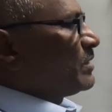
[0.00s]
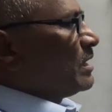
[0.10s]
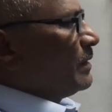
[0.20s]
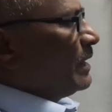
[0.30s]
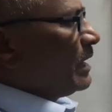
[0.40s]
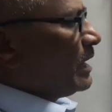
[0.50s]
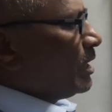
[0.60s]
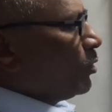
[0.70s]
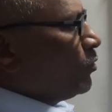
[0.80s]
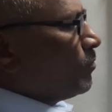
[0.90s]
There are
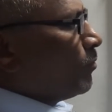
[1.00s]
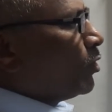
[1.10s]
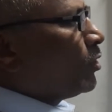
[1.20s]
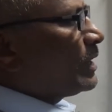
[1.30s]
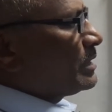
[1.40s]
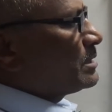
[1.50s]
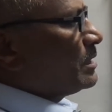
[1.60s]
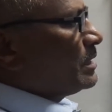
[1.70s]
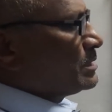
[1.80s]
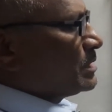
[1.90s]
now more
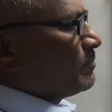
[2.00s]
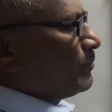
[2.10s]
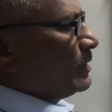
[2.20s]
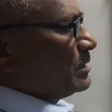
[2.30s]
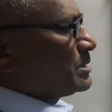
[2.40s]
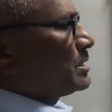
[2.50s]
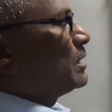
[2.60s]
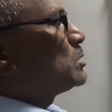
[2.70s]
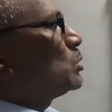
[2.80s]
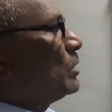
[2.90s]
examples.
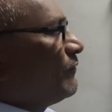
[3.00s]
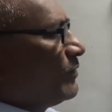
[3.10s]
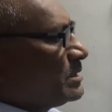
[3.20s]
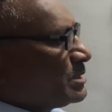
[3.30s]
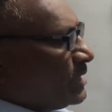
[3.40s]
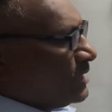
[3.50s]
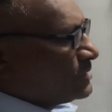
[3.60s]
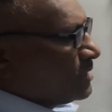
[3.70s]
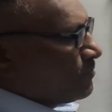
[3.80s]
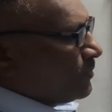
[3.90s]
So the first
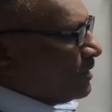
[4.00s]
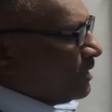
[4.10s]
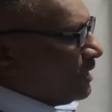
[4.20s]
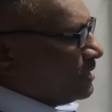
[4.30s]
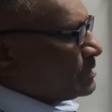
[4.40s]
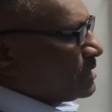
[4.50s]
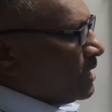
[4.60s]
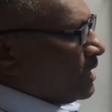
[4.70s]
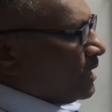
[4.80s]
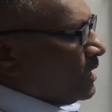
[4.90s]
example is,
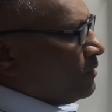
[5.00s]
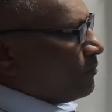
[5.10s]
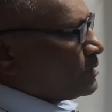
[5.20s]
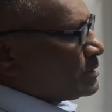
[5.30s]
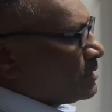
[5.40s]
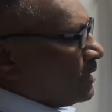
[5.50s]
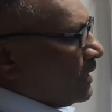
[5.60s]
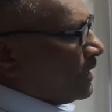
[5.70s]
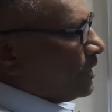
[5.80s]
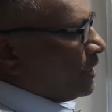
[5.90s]
he was
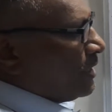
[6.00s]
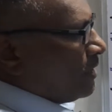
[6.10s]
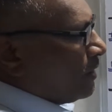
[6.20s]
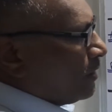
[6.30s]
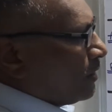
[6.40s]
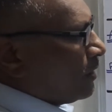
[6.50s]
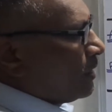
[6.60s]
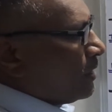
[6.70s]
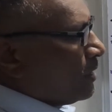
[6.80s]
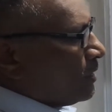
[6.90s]
collecting her
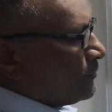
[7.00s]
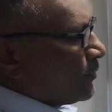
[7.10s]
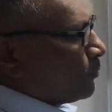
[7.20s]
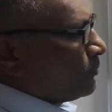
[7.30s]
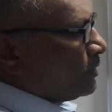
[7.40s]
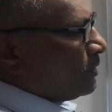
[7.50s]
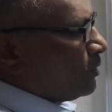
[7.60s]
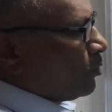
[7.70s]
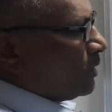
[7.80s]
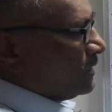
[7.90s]
from the
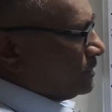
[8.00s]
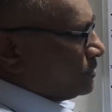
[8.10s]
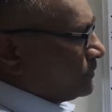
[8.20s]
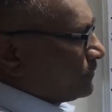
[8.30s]
college.